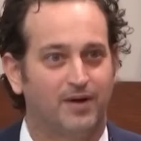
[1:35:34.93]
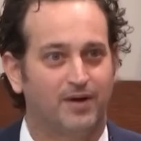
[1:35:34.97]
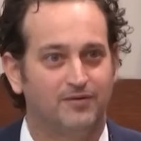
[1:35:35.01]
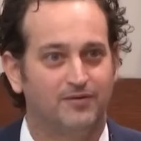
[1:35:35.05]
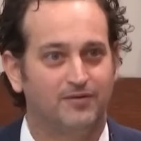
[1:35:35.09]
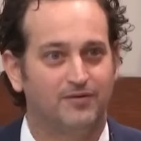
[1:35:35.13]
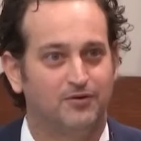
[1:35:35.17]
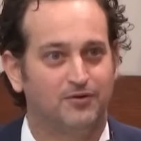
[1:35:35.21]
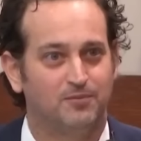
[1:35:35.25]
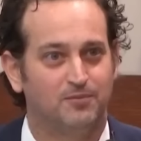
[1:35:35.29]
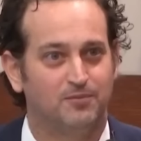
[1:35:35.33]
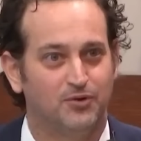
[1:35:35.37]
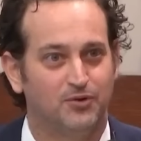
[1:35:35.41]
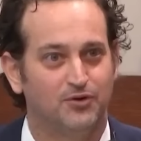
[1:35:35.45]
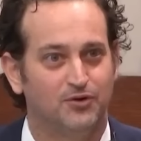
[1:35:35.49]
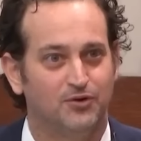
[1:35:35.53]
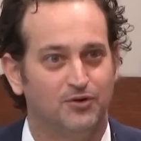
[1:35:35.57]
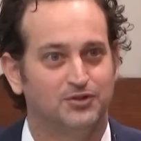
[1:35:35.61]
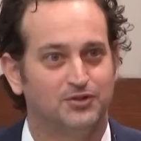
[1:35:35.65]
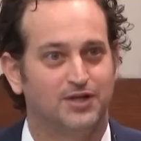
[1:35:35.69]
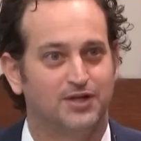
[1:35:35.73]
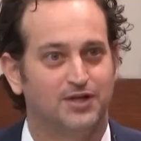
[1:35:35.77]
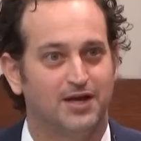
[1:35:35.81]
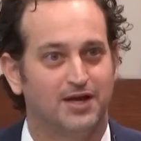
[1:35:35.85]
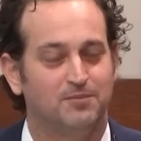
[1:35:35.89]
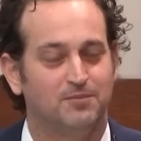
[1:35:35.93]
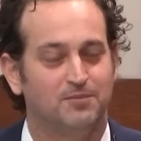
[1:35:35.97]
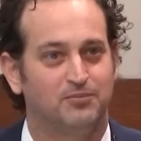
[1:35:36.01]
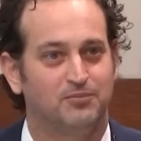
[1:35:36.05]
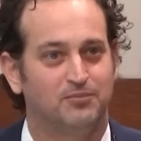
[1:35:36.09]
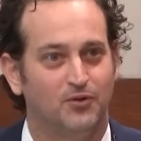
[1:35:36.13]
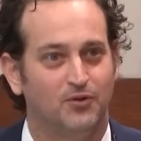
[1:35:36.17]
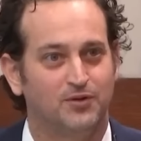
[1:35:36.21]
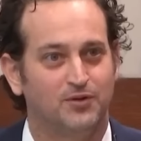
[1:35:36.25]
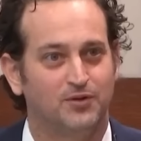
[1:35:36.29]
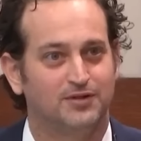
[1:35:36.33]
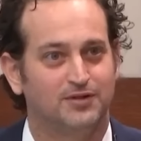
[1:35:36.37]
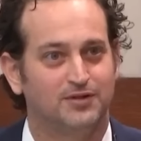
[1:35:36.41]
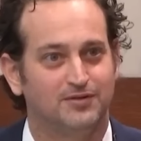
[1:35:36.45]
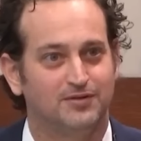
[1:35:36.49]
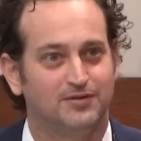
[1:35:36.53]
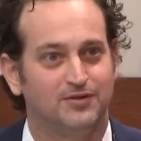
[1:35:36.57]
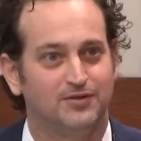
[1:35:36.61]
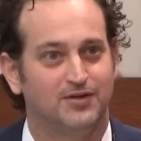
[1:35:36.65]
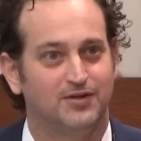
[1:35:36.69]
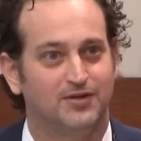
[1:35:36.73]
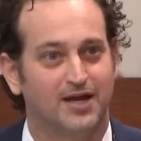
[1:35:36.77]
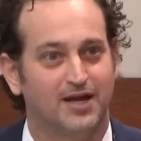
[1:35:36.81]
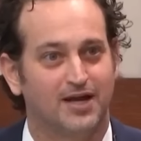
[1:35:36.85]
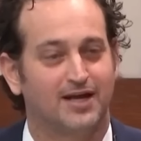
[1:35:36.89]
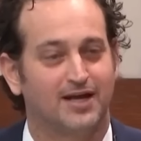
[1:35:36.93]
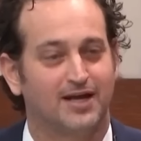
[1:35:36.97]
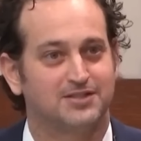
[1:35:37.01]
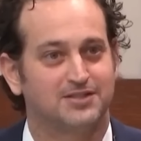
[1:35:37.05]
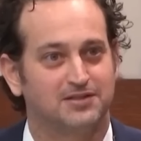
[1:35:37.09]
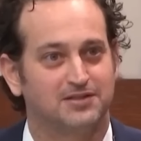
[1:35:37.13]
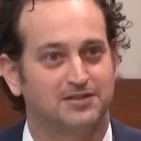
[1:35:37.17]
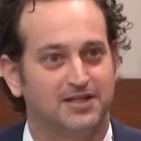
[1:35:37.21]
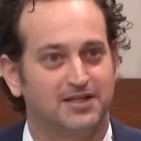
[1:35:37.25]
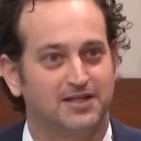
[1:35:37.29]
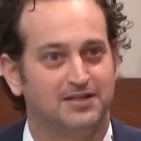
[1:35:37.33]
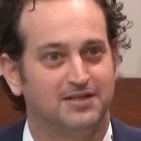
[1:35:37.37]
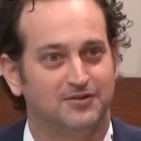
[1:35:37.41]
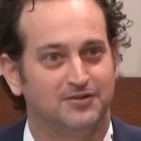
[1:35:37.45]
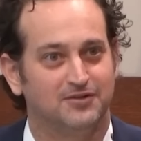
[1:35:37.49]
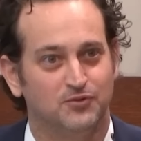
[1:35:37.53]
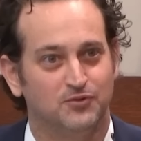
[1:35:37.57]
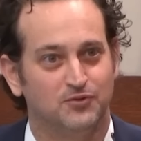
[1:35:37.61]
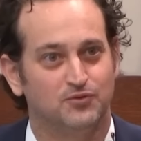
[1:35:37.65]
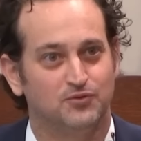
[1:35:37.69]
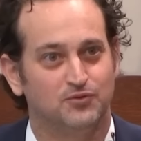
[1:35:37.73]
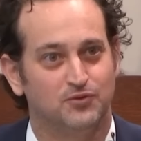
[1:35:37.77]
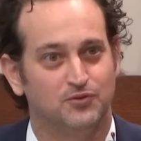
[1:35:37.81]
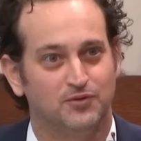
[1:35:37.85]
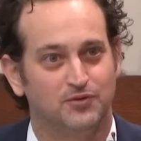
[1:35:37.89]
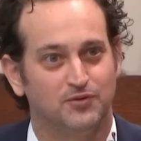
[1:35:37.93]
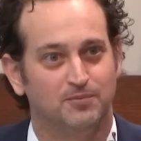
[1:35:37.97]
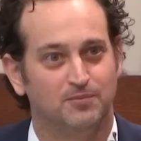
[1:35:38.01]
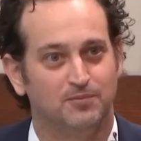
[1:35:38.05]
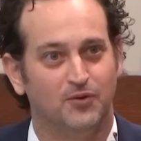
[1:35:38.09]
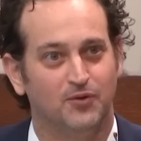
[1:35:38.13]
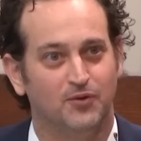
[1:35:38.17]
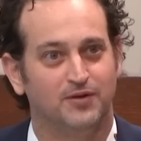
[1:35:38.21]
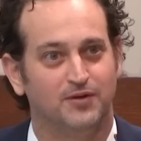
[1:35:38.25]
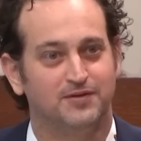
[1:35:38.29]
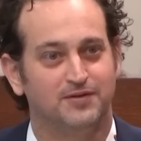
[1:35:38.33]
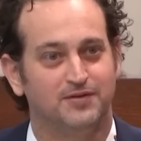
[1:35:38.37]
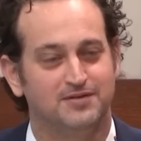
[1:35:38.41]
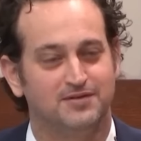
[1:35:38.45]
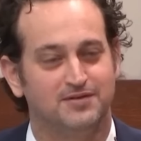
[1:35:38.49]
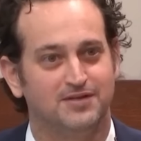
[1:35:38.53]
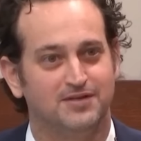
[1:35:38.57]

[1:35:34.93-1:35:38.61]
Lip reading: for a murder. She had a broken TV. You got to ask Lincoln, who threw the remote at the TV.